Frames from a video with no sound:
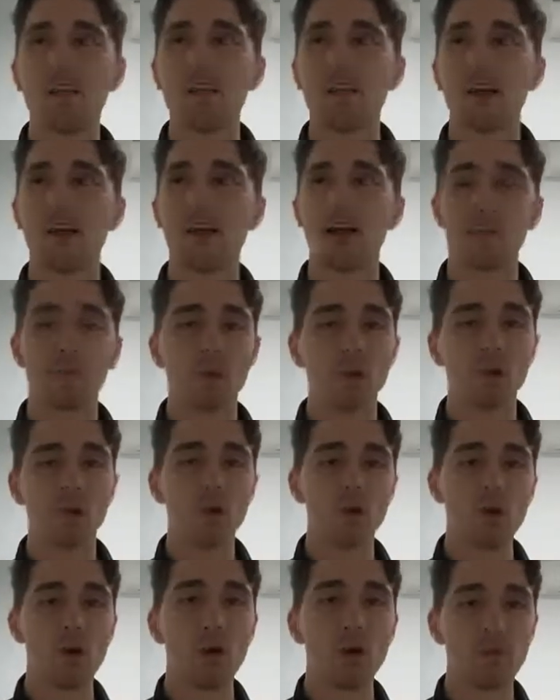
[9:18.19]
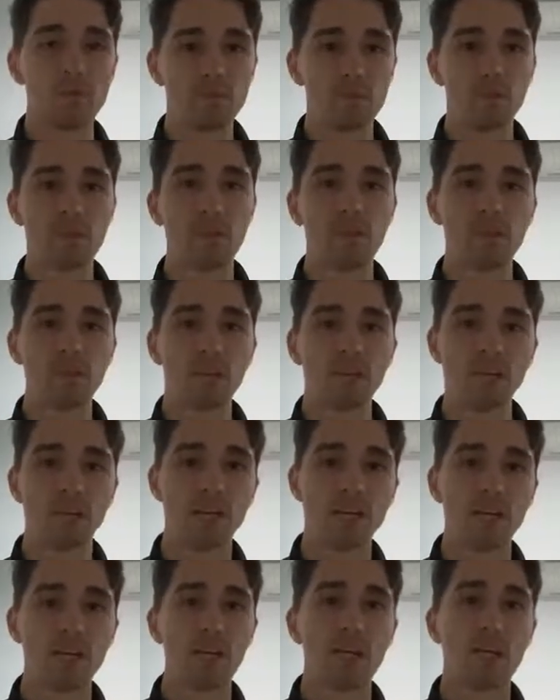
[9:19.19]
But I will hopefully go to the
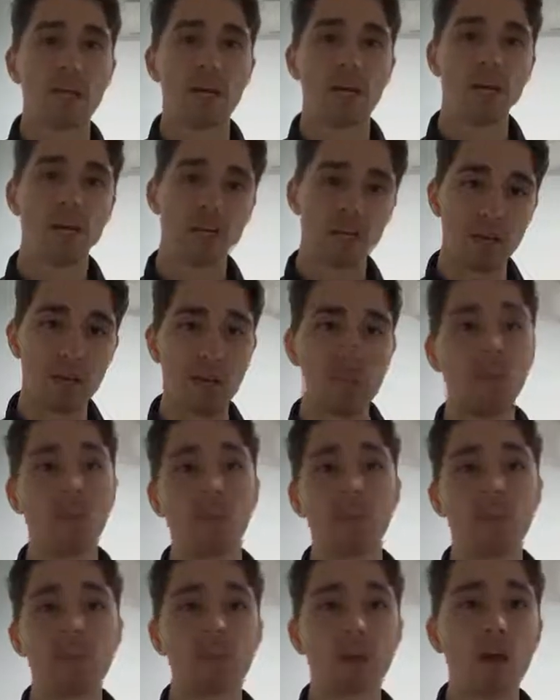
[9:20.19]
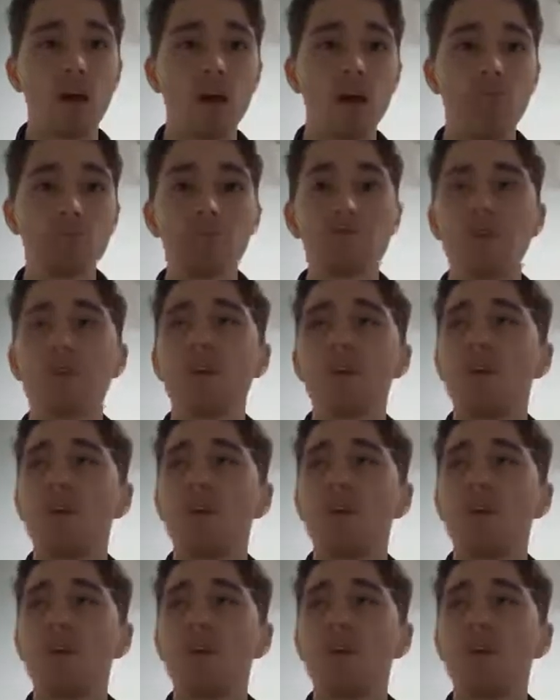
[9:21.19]
Adelaide away game in a couple of weeks' time.